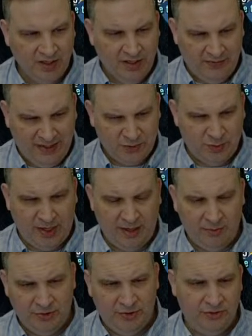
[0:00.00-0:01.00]
That's what I
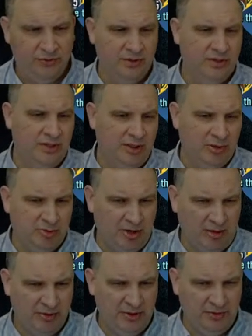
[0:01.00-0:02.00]
would do.
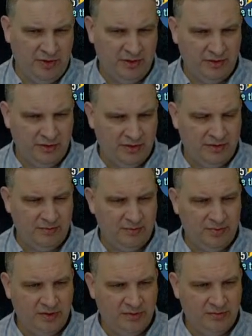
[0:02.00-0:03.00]
Probably do the, the,
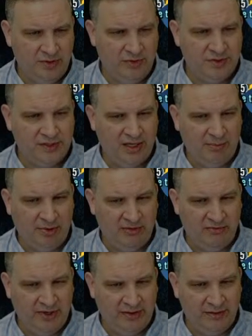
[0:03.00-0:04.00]
the no escape
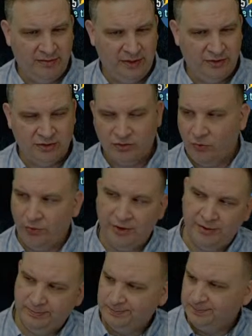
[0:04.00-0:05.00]
on Vader and then just hoard.